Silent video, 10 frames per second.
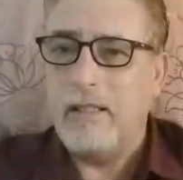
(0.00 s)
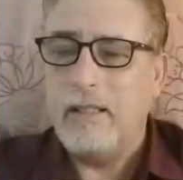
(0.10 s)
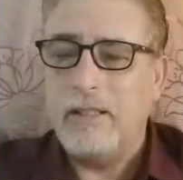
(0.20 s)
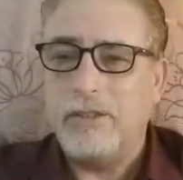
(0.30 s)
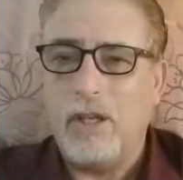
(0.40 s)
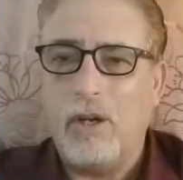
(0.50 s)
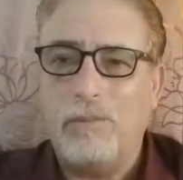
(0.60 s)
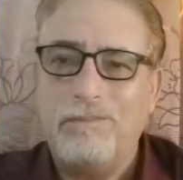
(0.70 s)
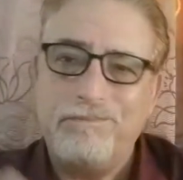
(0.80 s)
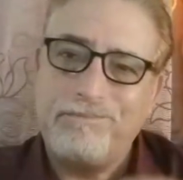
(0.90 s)
So
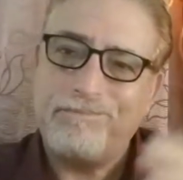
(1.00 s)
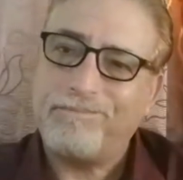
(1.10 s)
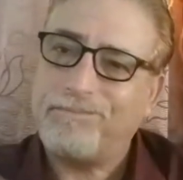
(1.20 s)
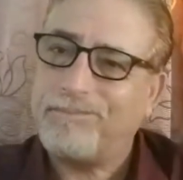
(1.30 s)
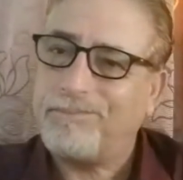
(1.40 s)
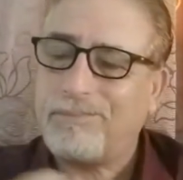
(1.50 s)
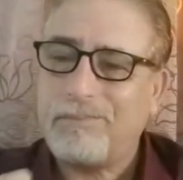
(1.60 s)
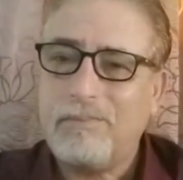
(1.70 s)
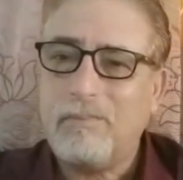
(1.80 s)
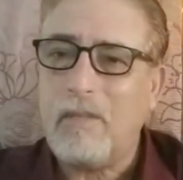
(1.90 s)

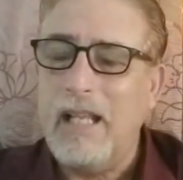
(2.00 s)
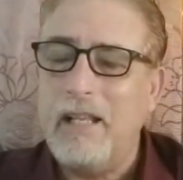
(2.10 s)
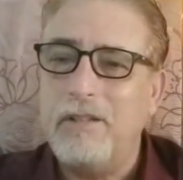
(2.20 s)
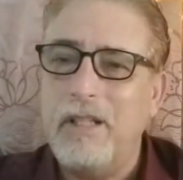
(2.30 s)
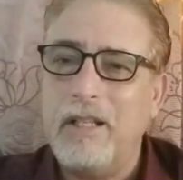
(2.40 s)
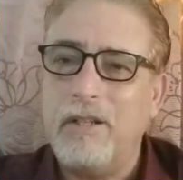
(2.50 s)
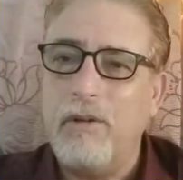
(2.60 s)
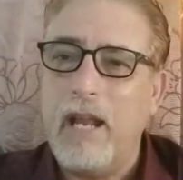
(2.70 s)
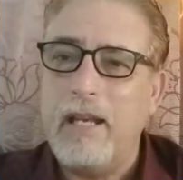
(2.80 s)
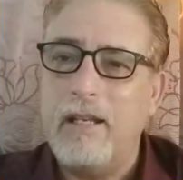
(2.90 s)
it
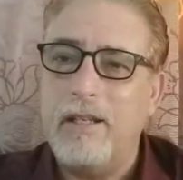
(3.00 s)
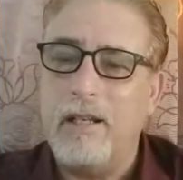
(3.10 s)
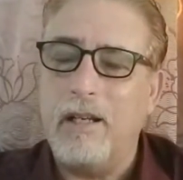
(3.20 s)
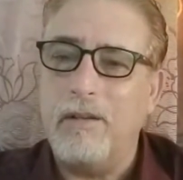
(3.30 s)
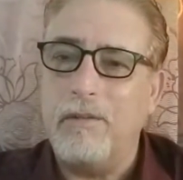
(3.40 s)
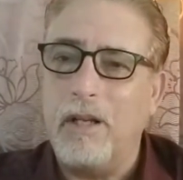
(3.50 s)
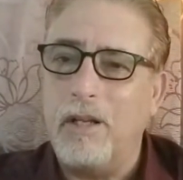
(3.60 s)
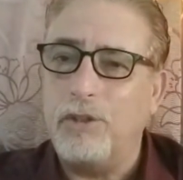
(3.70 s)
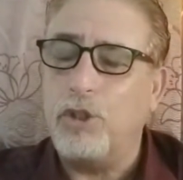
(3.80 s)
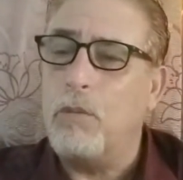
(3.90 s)
created
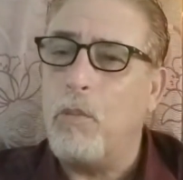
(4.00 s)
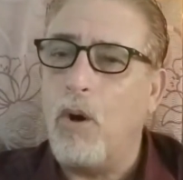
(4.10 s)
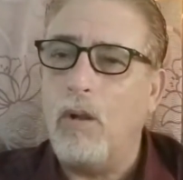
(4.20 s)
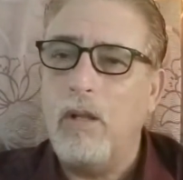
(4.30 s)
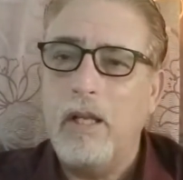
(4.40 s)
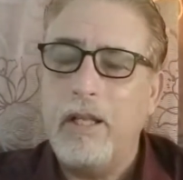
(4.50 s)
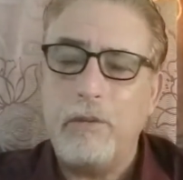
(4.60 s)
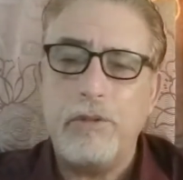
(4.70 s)
turmoil. There was